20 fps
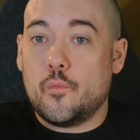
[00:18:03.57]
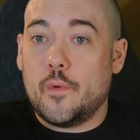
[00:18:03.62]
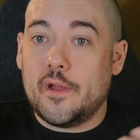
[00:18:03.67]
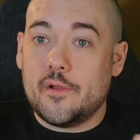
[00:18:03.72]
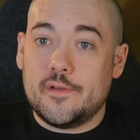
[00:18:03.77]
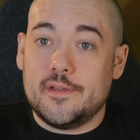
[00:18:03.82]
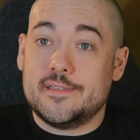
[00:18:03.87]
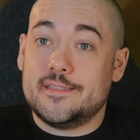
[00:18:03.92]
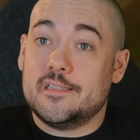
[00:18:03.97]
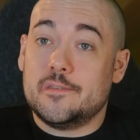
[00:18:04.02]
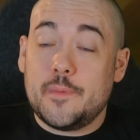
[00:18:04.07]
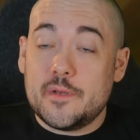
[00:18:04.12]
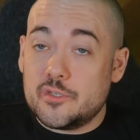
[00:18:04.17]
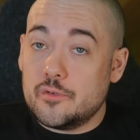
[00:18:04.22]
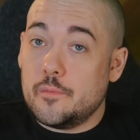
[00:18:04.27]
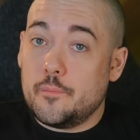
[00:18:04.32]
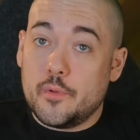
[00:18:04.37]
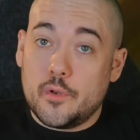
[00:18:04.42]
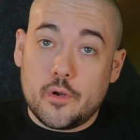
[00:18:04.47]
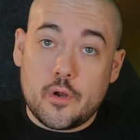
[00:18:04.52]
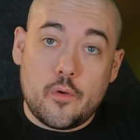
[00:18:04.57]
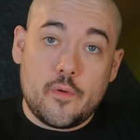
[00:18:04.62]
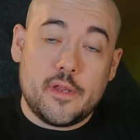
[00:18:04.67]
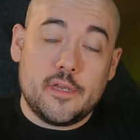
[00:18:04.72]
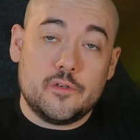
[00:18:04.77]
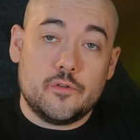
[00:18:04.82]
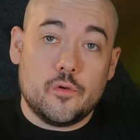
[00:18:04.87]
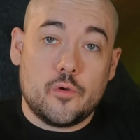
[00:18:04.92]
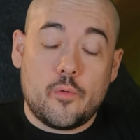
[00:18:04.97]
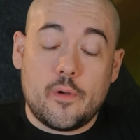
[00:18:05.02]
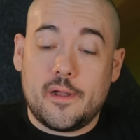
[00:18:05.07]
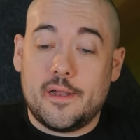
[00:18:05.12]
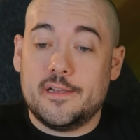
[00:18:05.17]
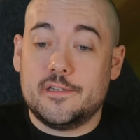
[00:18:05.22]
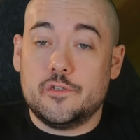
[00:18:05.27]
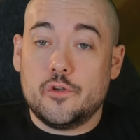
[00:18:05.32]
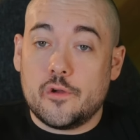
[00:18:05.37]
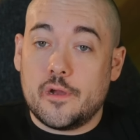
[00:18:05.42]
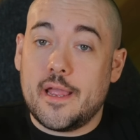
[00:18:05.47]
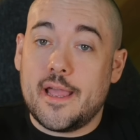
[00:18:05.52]
weirdness, especially with Pluto going into
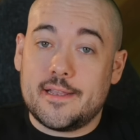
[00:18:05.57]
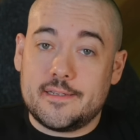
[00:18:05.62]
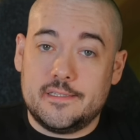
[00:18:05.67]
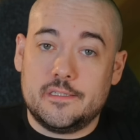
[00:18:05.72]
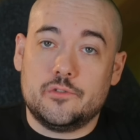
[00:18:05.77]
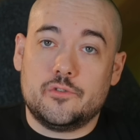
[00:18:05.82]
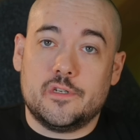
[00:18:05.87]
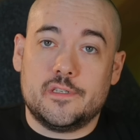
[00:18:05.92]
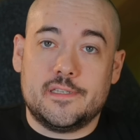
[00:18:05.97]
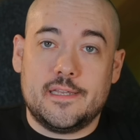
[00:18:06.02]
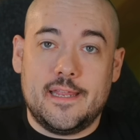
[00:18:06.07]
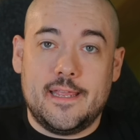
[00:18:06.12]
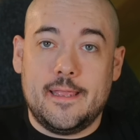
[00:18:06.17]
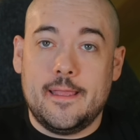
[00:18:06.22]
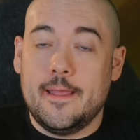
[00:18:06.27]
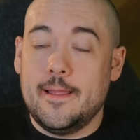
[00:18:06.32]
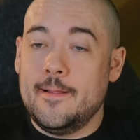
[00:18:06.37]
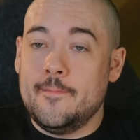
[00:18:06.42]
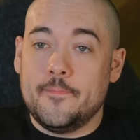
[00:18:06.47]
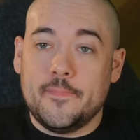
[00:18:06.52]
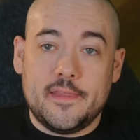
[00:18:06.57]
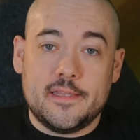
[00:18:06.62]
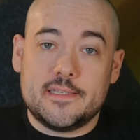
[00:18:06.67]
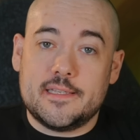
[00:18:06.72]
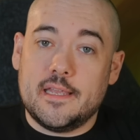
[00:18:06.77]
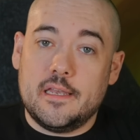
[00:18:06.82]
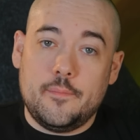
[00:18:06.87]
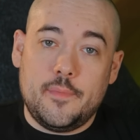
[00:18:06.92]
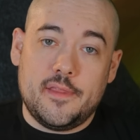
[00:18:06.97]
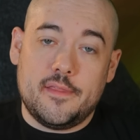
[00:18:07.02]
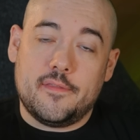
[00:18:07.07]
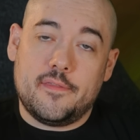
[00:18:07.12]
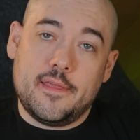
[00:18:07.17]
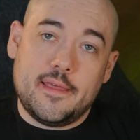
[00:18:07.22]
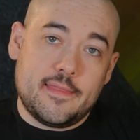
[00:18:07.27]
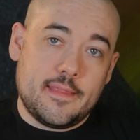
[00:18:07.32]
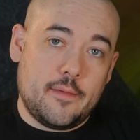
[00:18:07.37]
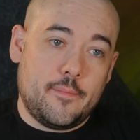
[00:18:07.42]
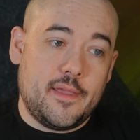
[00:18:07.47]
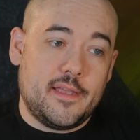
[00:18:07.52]
Aquarius, your eccentricity is going to be the
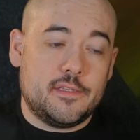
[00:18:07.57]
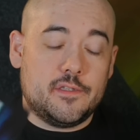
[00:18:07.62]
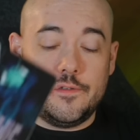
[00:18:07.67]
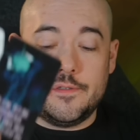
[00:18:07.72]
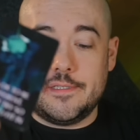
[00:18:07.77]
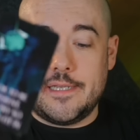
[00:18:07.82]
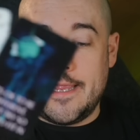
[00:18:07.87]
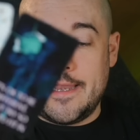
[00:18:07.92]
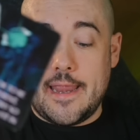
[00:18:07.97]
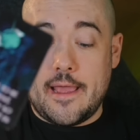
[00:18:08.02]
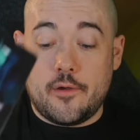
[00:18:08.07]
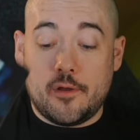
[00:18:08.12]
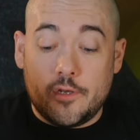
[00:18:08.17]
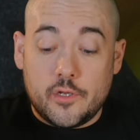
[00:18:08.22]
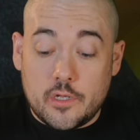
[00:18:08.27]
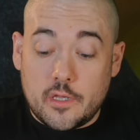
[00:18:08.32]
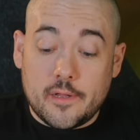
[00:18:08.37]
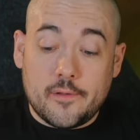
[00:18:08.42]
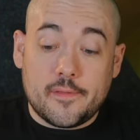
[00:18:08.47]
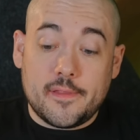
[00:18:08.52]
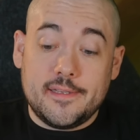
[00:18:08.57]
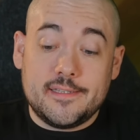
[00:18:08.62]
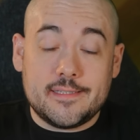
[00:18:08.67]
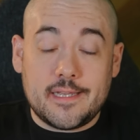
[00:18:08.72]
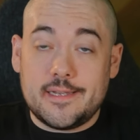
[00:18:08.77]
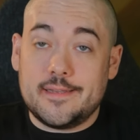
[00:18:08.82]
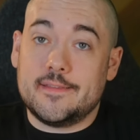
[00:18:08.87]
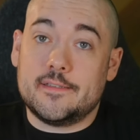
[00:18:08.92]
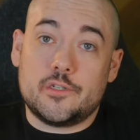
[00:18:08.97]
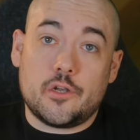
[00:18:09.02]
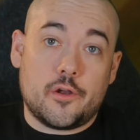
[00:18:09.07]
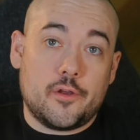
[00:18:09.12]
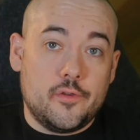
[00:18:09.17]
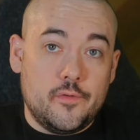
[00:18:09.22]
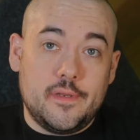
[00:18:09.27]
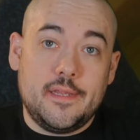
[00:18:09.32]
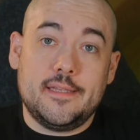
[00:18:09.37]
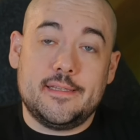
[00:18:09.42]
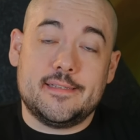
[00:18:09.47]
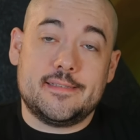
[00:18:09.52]
thing that makes you stand out. And clearly, Sun and the Star, you
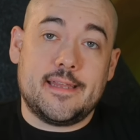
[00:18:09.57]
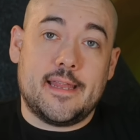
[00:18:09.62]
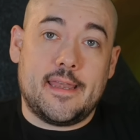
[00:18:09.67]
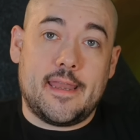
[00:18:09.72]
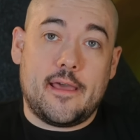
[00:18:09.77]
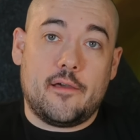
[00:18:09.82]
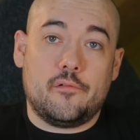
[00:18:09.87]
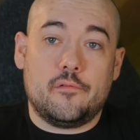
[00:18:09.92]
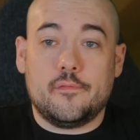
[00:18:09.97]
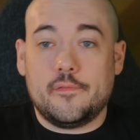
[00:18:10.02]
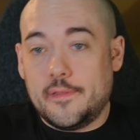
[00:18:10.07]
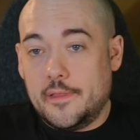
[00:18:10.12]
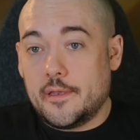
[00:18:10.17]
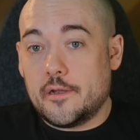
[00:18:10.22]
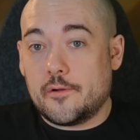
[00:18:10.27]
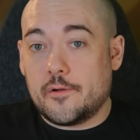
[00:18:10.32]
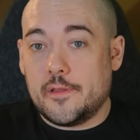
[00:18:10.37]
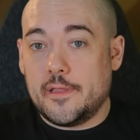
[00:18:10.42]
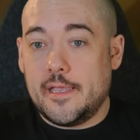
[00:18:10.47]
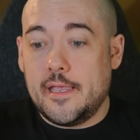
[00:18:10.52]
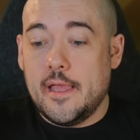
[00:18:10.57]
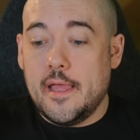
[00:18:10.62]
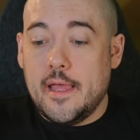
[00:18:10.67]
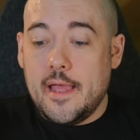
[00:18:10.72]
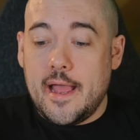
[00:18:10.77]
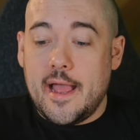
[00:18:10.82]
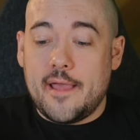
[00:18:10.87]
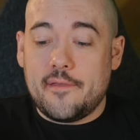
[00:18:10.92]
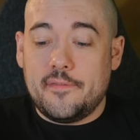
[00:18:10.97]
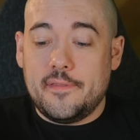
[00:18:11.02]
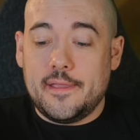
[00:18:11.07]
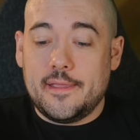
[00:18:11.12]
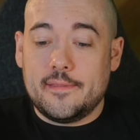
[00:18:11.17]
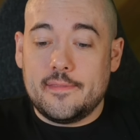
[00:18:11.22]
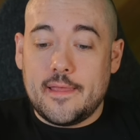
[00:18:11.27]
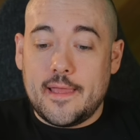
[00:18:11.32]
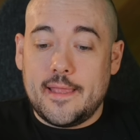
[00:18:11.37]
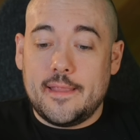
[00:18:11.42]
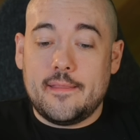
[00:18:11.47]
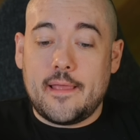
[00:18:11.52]
need to stand out. Literally, I think
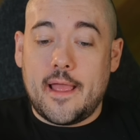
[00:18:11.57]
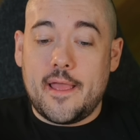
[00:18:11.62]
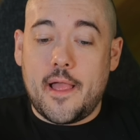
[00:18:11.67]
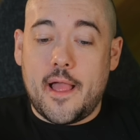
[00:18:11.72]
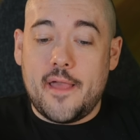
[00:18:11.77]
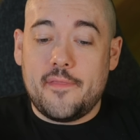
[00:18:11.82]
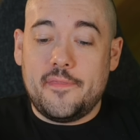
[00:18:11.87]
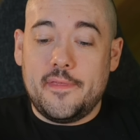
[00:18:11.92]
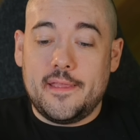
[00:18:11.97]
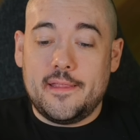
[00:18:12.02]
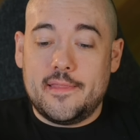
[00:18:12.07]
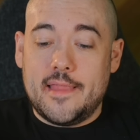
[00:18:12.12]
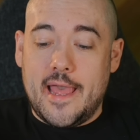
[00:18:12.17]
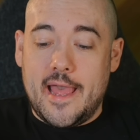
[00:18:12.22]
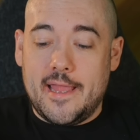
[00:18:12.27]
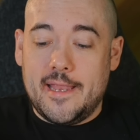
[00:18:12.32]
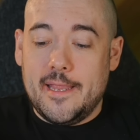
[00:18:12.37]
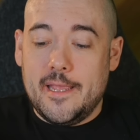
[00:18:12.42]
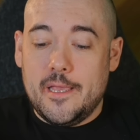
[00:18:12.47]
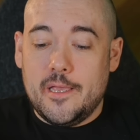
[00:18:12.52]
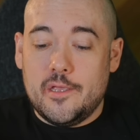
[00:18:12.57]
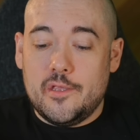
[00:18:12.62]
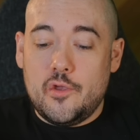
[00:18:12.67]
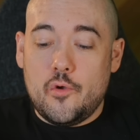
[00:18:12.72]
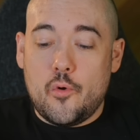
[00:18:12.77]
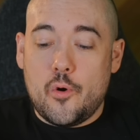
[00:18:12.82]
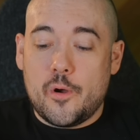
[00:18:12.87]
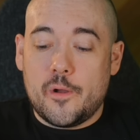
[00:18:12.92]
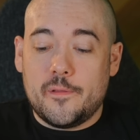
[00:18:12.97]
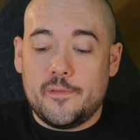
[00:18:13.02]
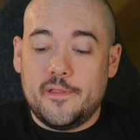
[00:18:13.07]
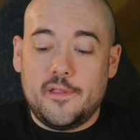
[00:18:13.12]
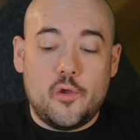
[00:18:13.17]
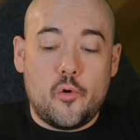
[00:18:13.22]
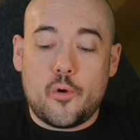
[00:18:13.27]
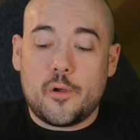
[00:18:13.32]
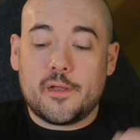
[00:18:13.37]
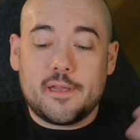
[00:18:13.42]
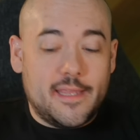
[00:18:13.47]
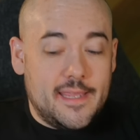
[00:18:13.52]
that I, I think that your
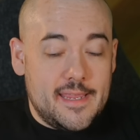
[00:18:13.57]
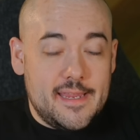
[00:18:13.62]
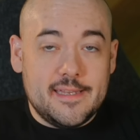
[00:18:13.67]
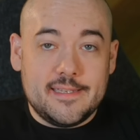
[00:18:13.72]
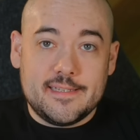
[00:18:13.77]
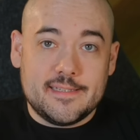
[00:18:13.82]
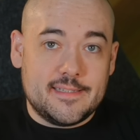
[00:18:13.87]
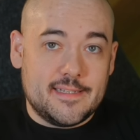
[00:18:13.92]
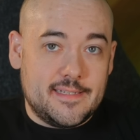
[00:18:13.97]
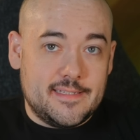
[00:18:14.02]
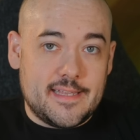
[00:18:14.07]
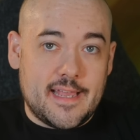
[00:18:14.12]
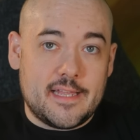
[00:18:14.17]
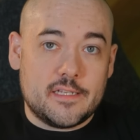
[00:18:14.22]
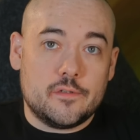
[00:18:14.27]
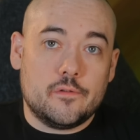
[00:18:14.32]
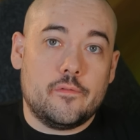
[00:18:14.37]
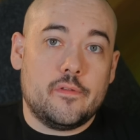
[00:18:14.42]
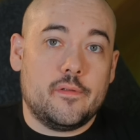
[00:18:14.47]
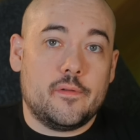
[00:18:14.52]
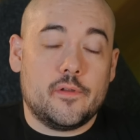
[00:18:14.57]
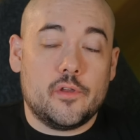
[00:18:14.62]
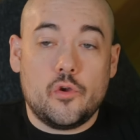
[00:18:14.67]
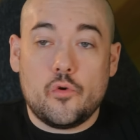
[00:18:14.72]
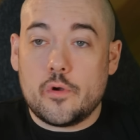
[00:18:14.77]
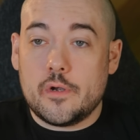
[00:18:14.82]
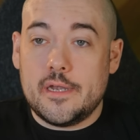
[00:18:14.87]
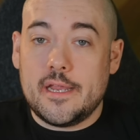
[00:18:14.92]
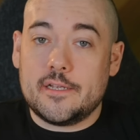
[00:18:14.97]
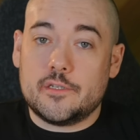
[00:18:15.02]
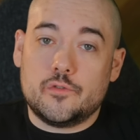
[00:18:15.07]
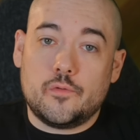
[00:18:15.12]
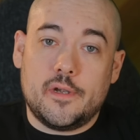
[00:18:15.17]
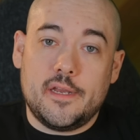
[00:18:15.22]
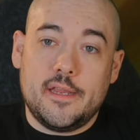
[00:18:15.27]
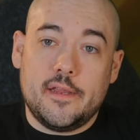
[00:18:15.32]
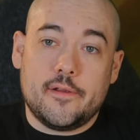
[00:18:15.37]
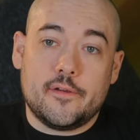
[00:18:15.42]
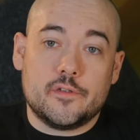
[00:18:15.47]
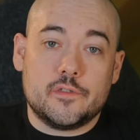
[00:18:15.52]
your key to success over the, your next
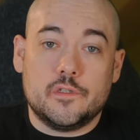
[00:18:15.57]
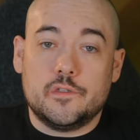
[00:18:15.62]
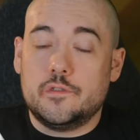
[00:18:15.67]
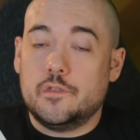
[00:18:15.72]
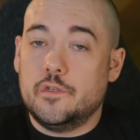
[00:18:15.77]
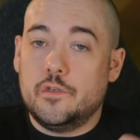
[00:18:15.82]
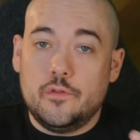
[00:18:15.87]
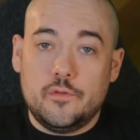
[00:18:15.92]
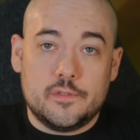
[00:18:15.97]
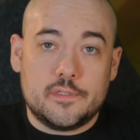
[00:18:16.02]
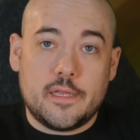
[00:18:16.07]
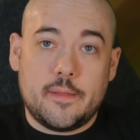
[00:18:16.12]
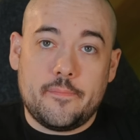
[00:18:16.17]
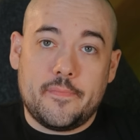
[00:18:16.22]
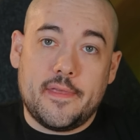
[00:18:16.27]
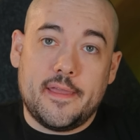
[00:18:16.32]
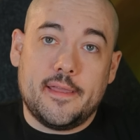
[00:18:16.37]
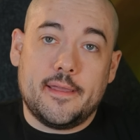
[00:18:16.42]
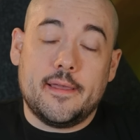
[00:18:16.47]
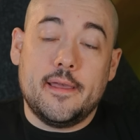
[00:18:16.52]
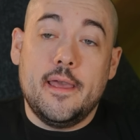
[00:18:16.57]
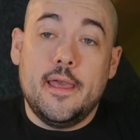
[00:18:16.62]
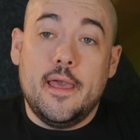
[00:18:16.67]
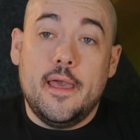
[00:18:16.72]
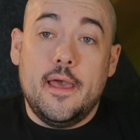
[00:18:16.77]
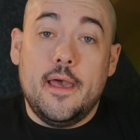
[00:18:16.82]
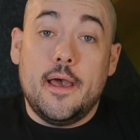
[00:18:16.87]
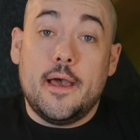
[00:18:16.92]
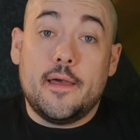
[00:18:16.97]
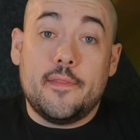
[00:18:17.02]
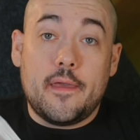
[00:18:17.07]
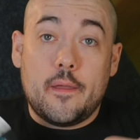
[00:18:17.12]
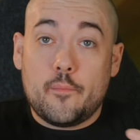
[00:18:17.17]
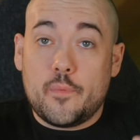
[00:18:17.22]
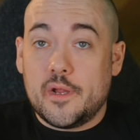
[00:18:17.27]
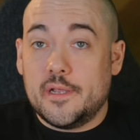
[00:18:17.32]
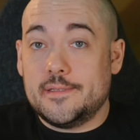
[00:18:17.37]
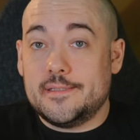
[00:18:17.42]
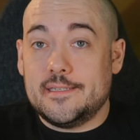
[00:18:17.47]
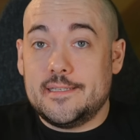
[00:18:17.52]
20 years is to do something uh, that
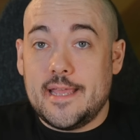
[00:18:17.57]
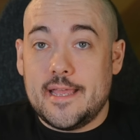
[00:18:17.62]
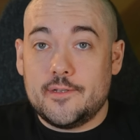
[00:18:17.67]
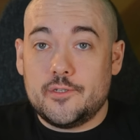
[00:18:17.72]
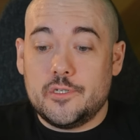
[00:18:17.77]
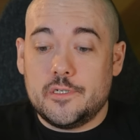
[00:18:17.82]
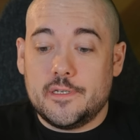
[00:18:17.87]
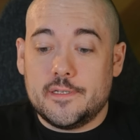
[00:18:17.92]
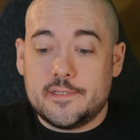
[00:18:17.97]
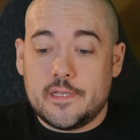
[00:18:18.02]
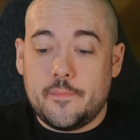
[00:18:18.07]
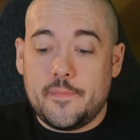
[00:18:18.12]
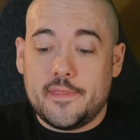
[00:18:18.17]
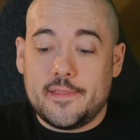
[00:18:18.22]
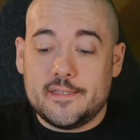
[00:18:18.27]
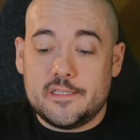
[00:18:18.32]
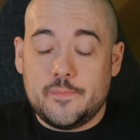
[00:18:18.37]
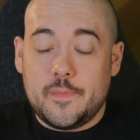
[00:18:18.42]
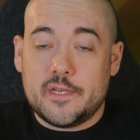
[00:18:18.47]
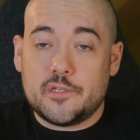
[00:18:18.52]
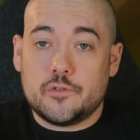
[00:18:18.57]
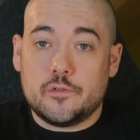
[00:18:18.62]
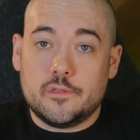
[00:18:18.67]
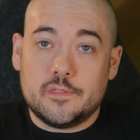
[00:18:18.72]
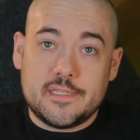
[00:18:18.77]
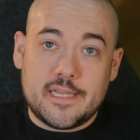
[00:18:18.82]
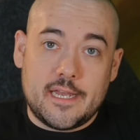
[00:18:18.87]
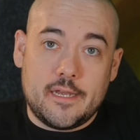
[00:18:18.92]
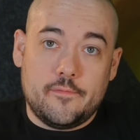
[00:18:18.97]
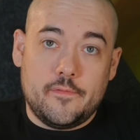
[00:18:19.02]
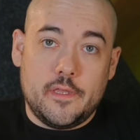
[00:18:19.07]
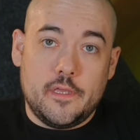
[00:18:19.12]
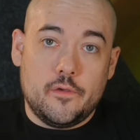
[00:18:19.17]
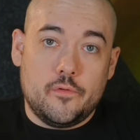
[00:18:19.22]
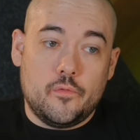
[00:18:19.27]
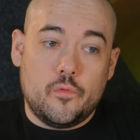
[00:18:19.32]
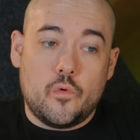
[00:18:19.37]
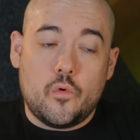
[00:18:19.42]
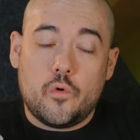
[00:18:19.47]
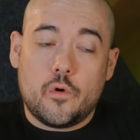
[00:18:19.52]
brings attention to something that's special inside of
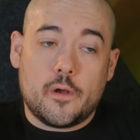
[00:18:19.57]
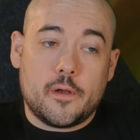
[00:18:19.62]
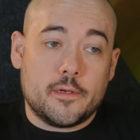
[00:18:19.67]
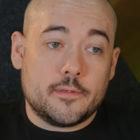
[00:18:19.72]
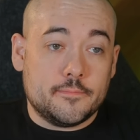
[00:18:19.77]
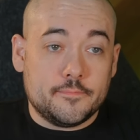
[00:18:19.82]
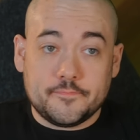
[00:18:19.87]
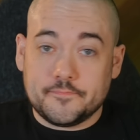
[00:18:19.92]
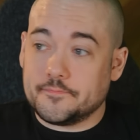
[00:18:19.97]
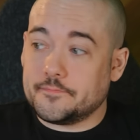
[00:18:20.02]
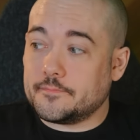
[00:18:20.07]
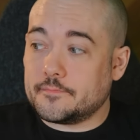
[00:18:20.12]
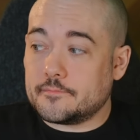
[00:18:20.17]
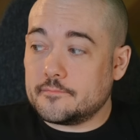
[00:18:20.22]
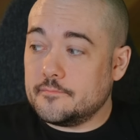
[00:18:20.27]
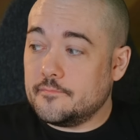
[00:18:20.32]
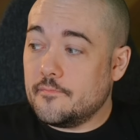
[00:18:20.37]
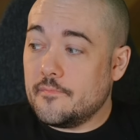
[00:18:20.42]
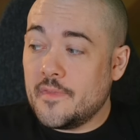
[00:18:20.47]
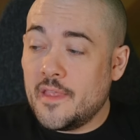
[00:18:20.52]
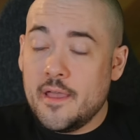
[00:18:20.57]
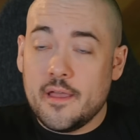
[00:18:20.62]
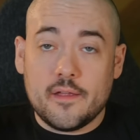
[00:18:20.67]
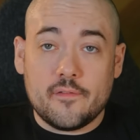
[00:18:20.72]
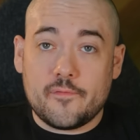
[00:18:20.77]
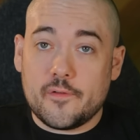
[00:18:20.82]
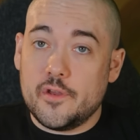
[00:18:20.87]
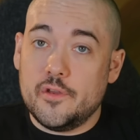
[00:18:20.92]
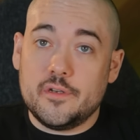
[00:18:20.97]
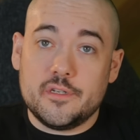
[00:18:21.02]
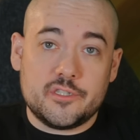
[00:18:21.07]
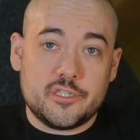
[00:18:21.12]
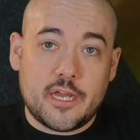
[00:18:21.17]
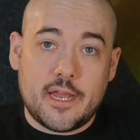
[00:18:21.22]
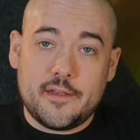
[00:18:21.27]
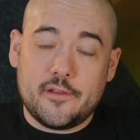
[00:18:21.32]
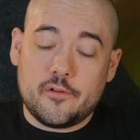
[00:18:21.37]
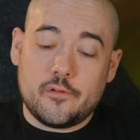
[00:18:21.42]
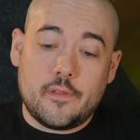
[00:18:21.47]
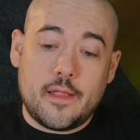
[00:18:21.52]
you or uh, for you to
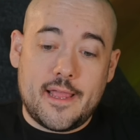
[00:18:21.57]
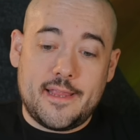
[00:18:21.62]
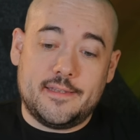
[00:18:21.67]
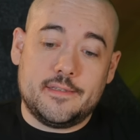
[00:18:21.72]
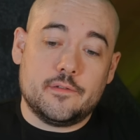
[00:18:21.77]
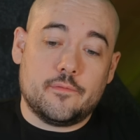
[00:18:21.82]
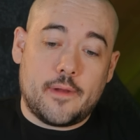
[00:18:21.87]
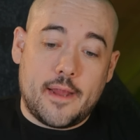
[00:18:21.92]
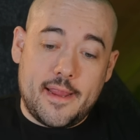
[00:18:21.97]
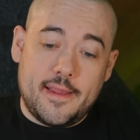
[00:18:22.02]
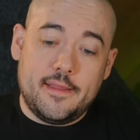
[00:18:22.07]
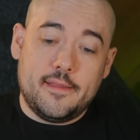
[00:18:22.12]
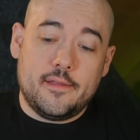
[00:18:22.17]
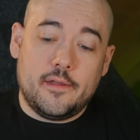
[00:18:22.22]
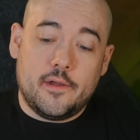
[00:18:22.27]
shine your light, right?